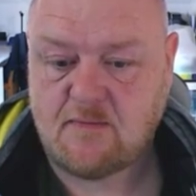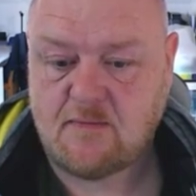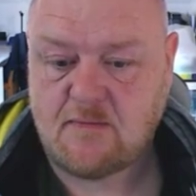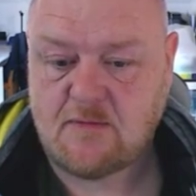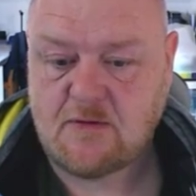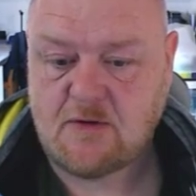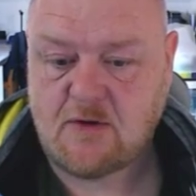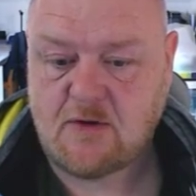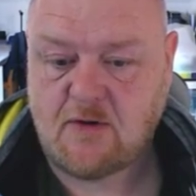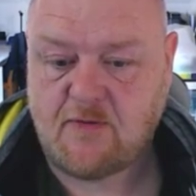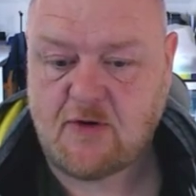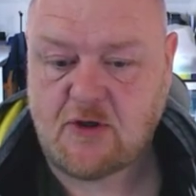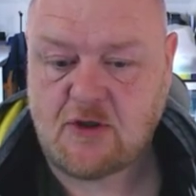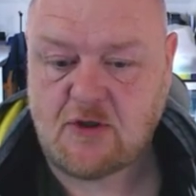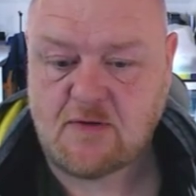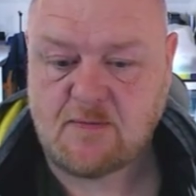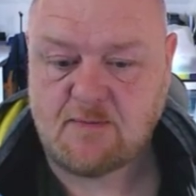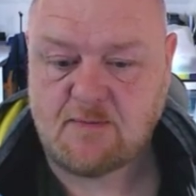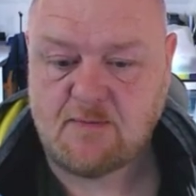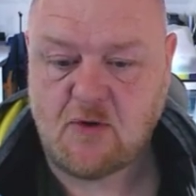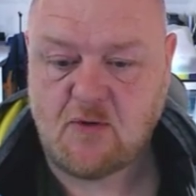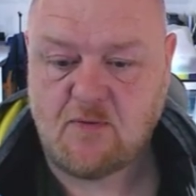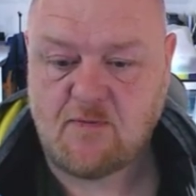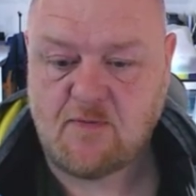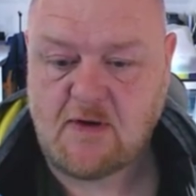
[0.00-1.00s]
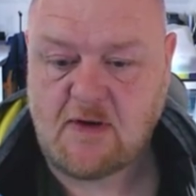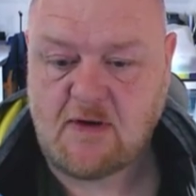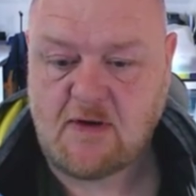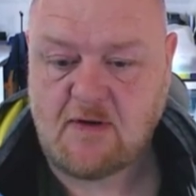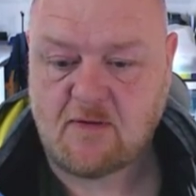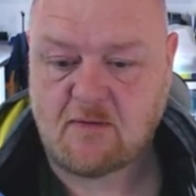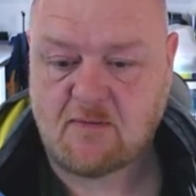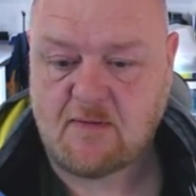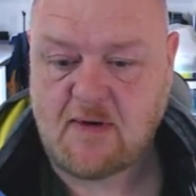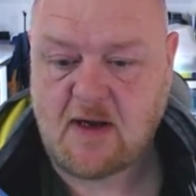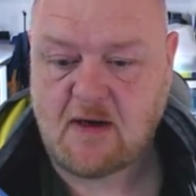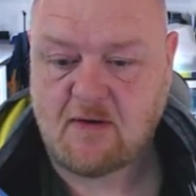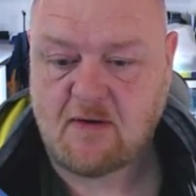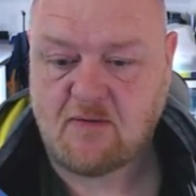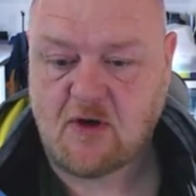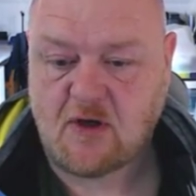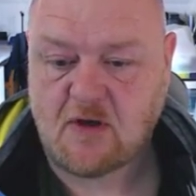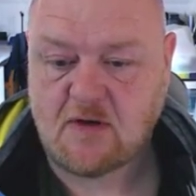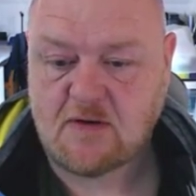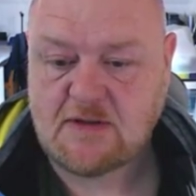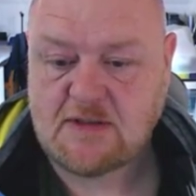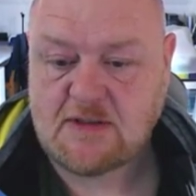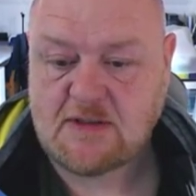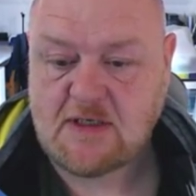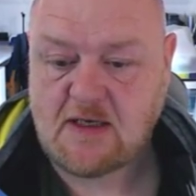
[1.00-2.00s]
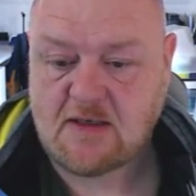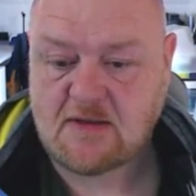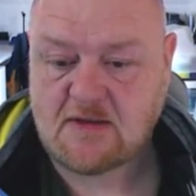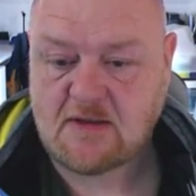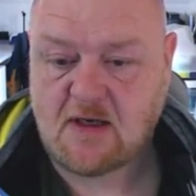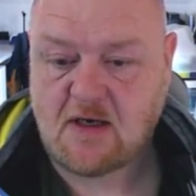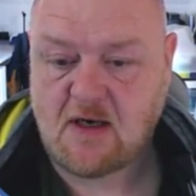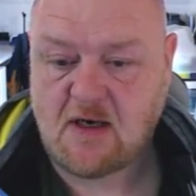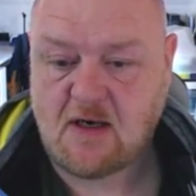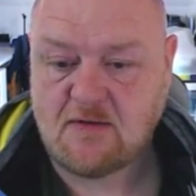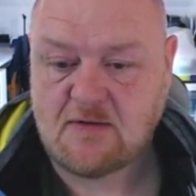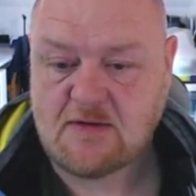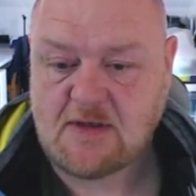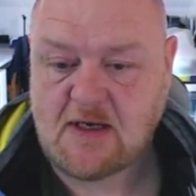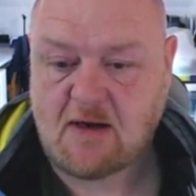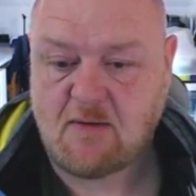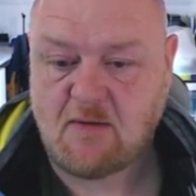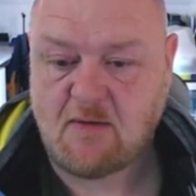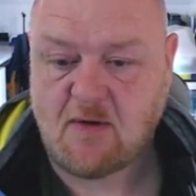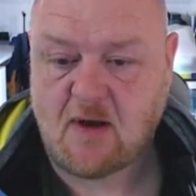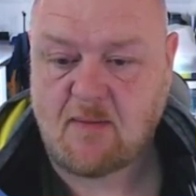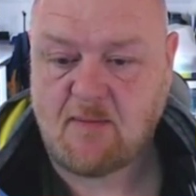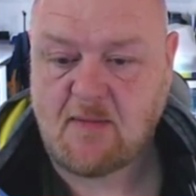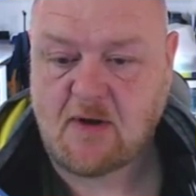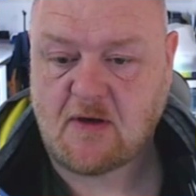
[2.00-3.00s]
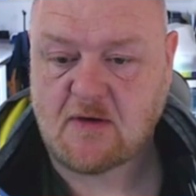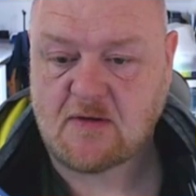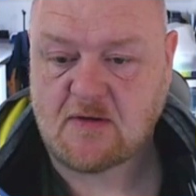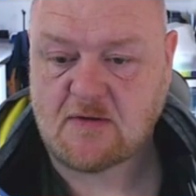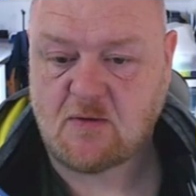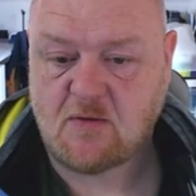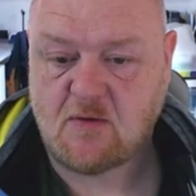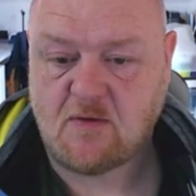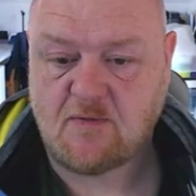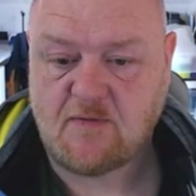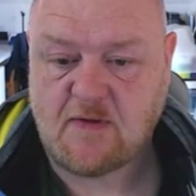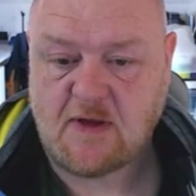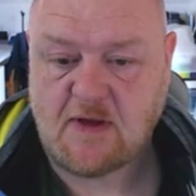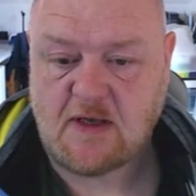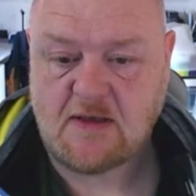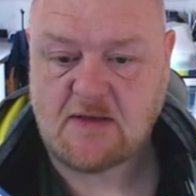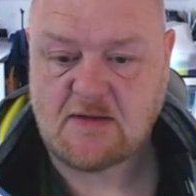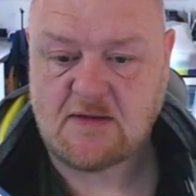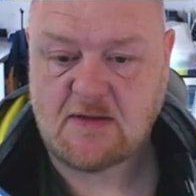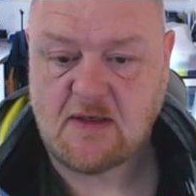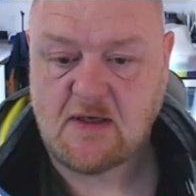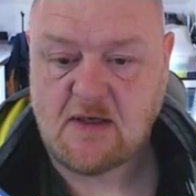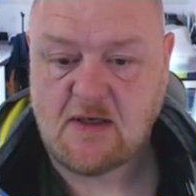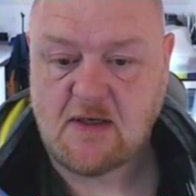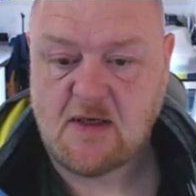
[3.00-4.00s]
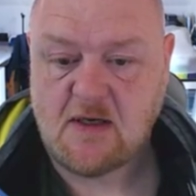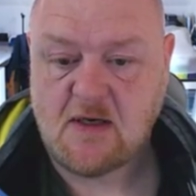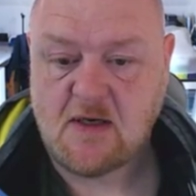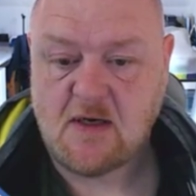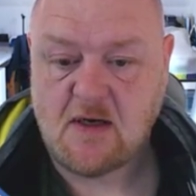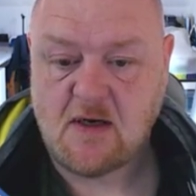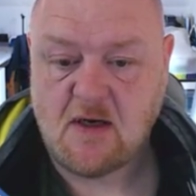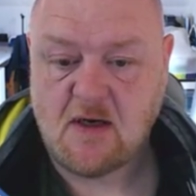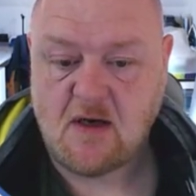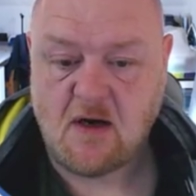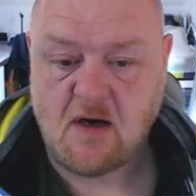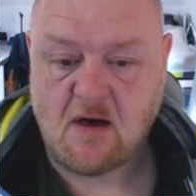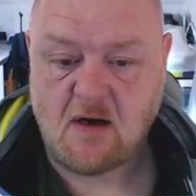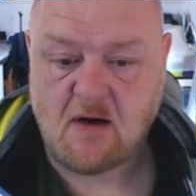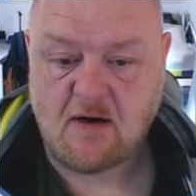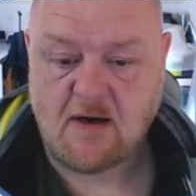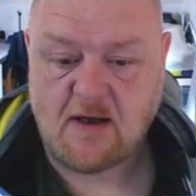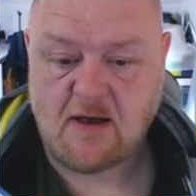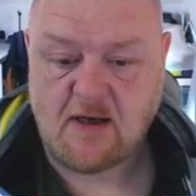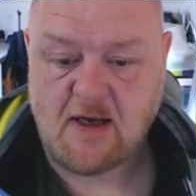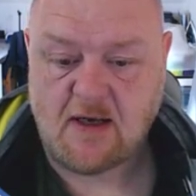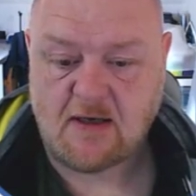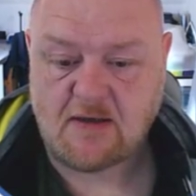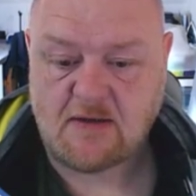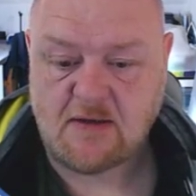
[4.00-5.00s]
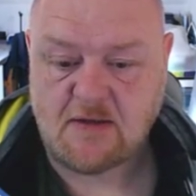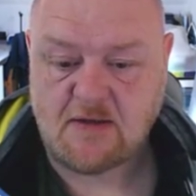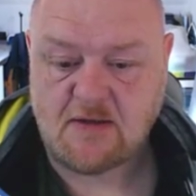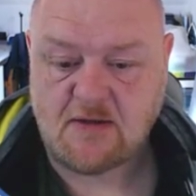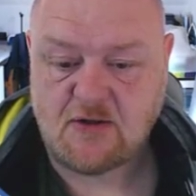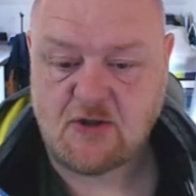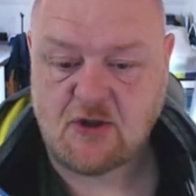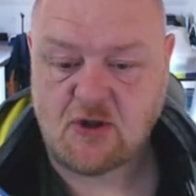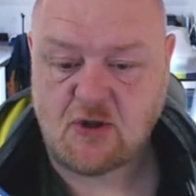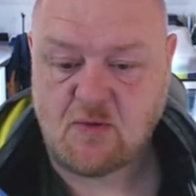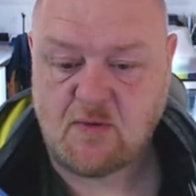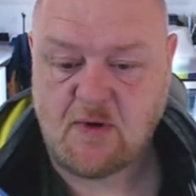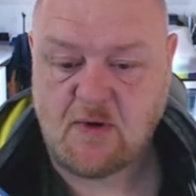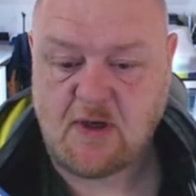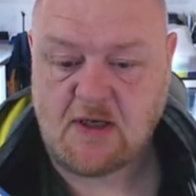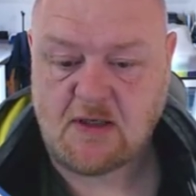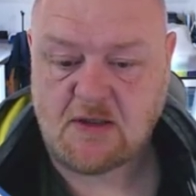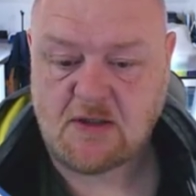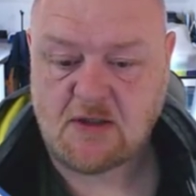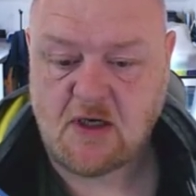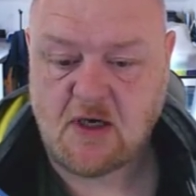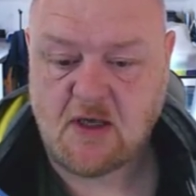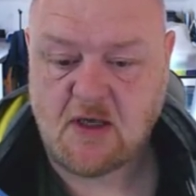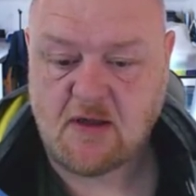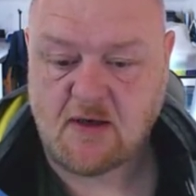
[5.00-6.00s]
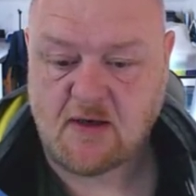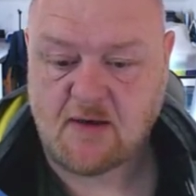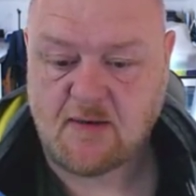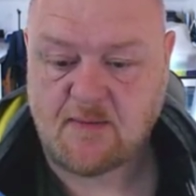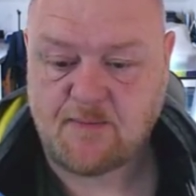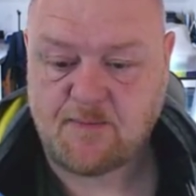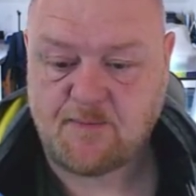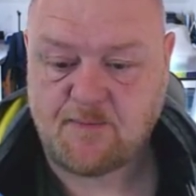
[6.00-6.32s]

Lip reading: So if I just move these around, you can see it's a closed outline because all of these are connected to each other.